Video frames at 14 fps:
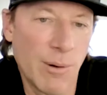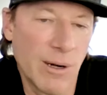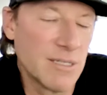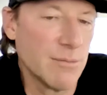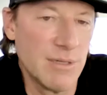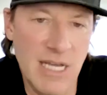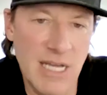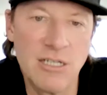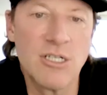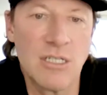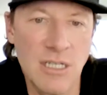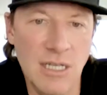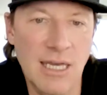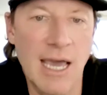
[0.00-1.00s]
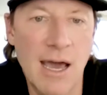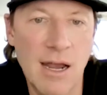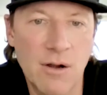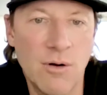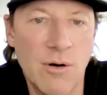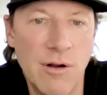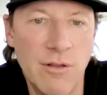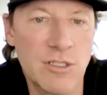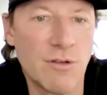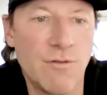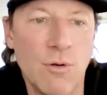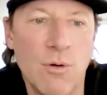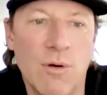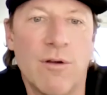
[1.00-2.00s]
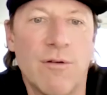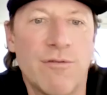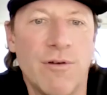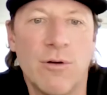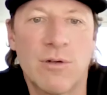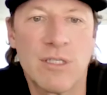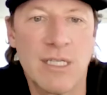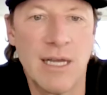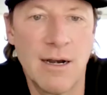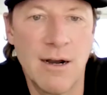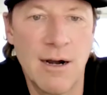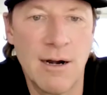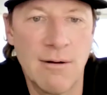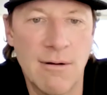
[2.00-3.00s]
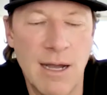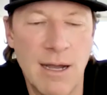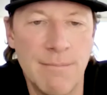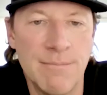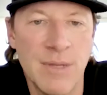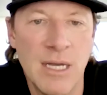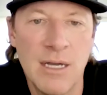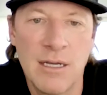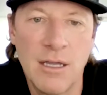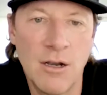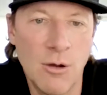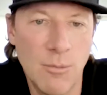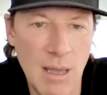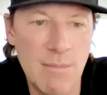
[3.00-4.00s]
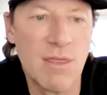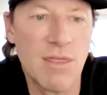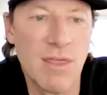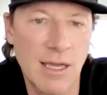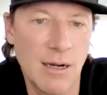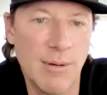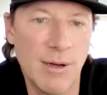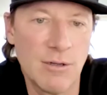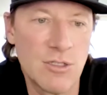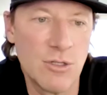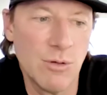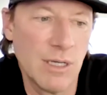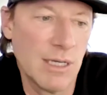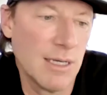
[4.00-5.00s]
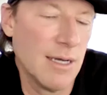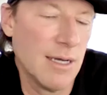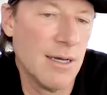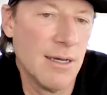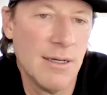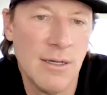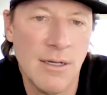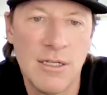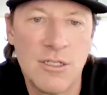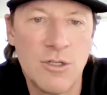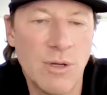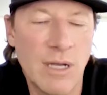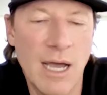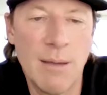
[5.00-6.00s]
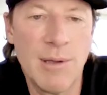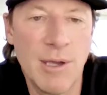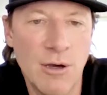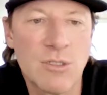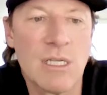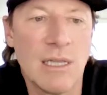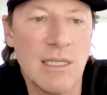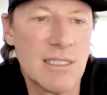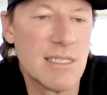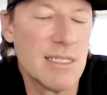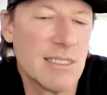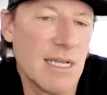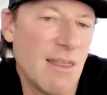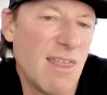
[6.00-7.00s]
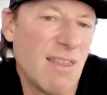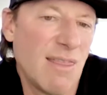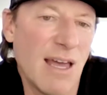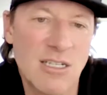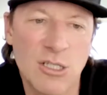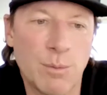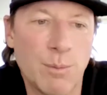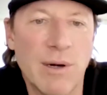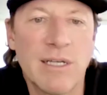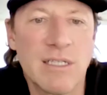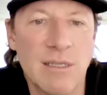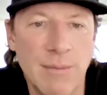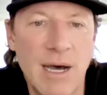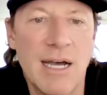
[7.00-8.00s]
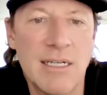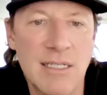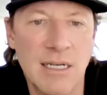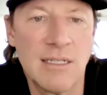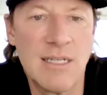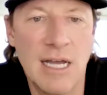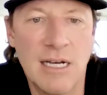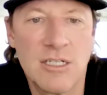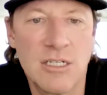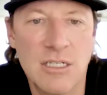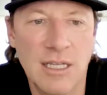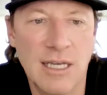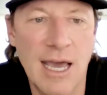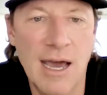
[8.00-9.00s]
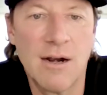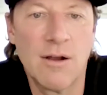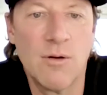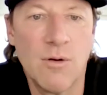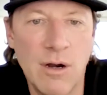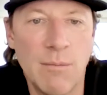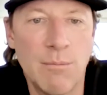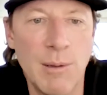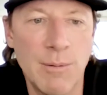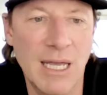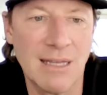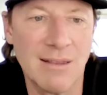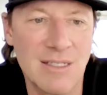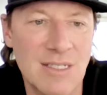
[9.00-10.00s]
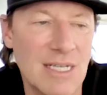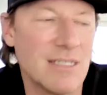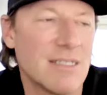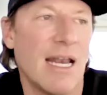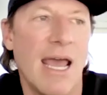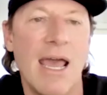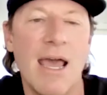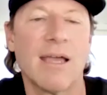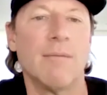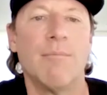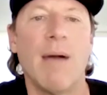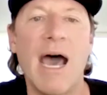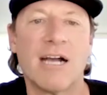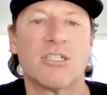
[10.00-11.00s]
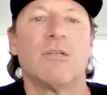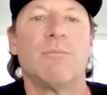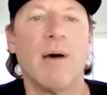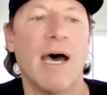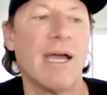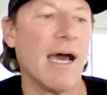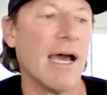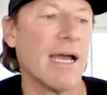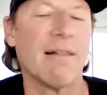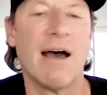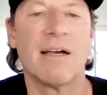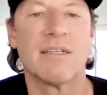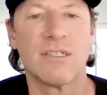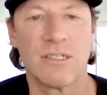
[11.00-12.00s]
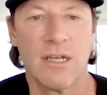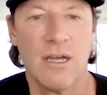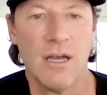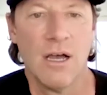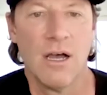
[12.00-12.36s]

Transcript: bring some attention to the category. There's a few other folks that are, um, you know, maybe thinking about doing uh, doing IPOs and listings. And I think that just brings some eyes and attention to the category, and people get the sense that hey, I can actually buy eyeglasses